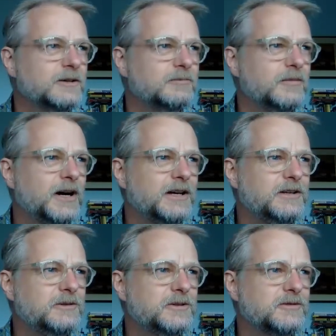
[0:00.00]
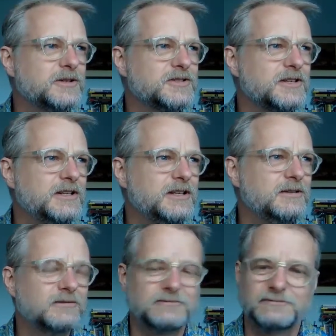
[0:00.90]
my university
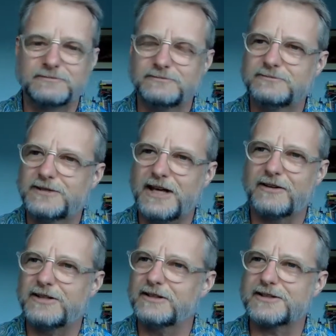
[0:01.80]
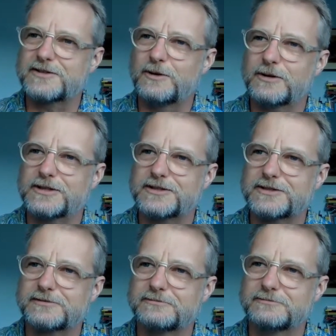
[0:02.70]
calculus course.
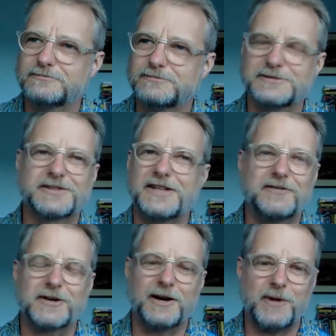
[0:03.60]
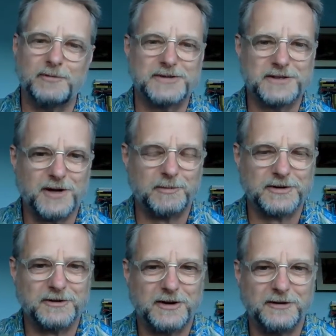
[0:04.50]
It's never come up as a
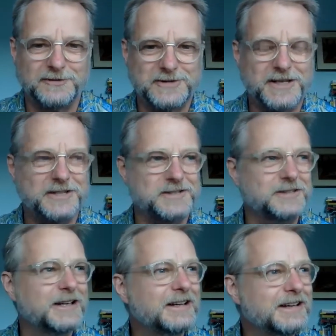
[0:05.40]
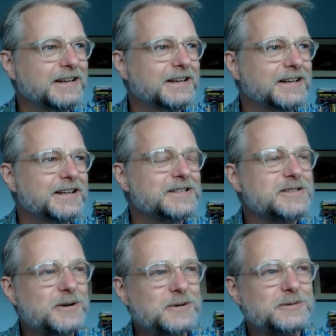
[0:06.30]
topic of conversation.
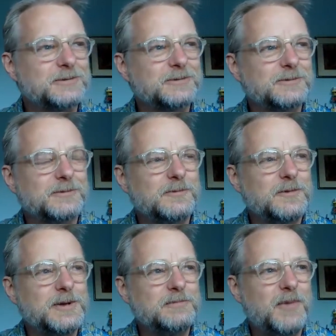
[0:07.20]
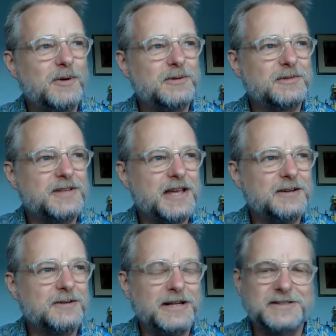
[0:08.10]
So we both take
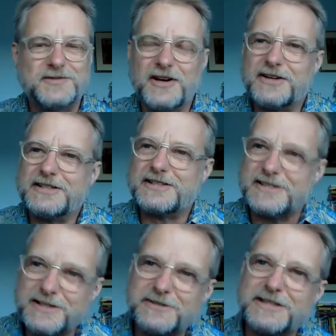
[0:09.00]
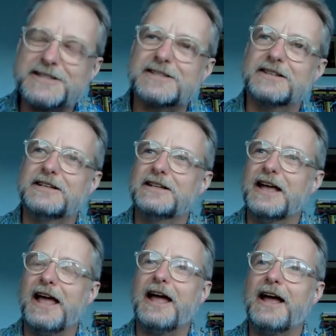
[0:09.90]
grades very seriously,
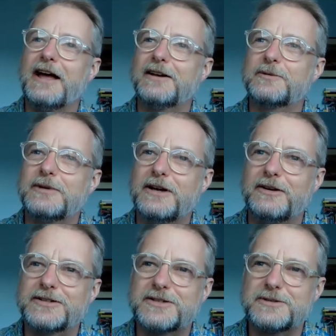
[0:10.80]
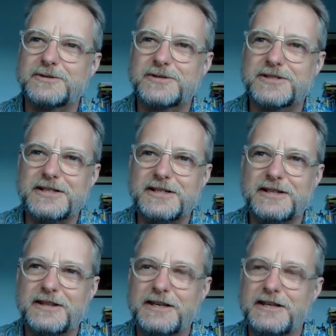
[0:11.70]
and we also see
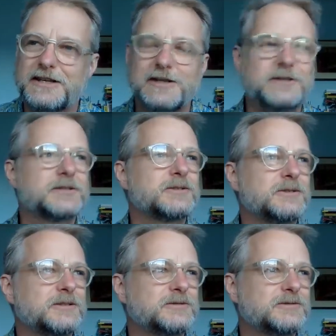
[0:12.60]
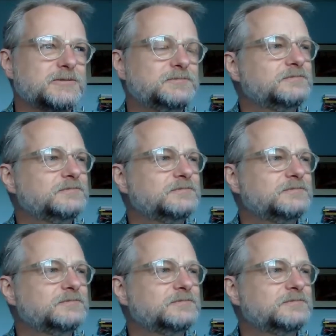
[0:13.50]
the sort of